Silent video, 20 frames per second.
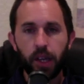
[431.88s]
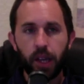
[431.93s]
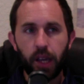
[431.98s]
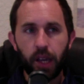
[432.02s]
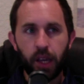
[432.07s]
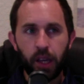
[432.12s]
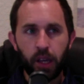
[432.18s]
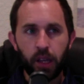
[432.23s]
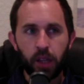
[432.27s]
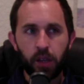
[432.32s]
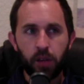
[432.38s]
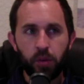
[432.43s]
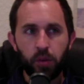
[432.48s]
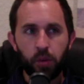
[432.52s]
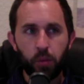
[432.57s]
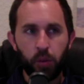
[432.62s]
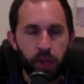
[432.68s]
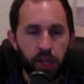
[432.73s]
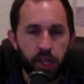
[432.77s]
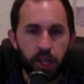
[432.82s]
And
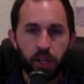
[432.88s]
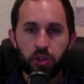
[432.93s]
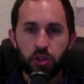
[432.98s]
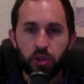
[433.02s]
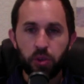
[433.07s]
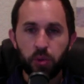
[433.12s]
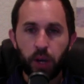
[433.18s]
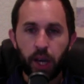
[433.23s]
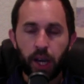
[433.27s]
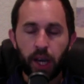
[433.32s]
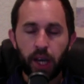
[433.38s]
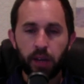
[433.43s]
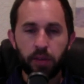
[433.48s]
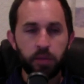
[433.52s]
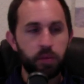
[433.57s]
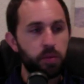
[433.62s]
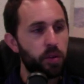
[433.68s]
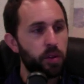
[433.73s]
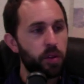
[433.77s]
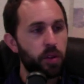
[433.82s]
we need to
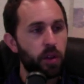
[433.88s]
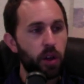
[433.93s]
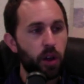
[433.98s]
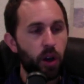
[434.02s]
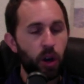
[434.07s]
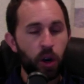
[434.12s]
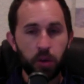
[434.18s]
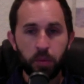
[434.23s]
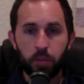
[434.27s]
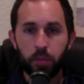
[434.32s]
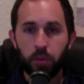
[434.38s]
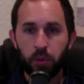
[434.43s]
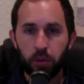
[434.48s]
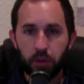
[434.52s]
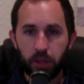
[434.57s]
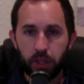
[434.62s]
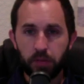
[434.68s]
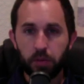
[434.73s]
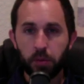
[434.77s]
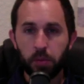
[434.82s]
have
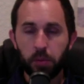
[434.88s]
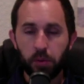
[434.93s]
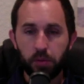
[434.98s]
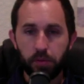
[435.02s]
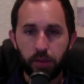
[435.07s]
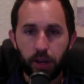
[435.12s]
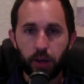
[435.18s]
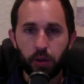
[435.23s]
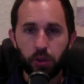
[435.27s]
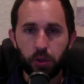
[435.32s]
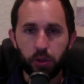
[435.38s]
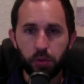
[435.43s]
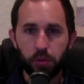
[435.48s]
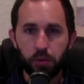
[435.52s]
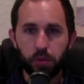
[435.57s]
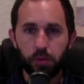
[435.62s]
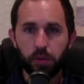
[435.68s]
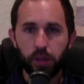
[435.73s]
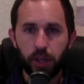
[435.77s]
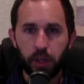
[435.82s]
unbelievable value
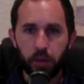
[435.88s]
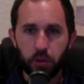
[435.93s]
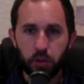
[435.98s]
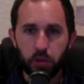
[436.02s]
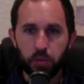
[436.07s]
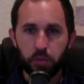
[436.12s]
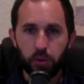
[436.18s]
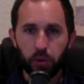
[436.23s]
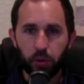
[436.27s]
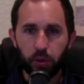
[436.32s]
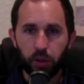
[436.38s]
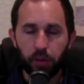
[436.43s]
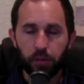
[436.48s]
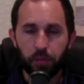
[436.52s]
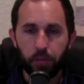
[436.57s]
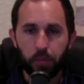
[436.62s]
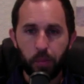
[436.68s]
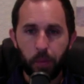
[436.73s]
in this program.